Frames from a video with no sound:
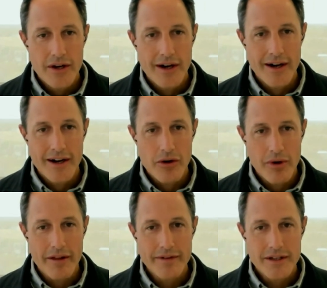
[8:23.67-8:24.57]
uh,
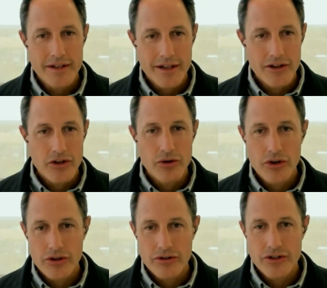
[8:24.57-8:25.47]
irrelevant it, you
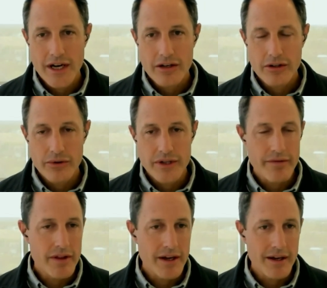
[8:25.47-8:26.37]
could stand to lose
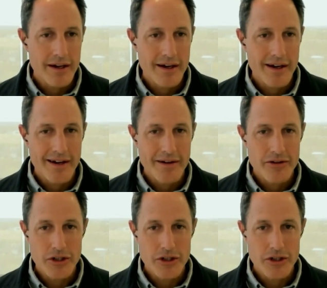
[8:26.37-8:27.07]
everything uh,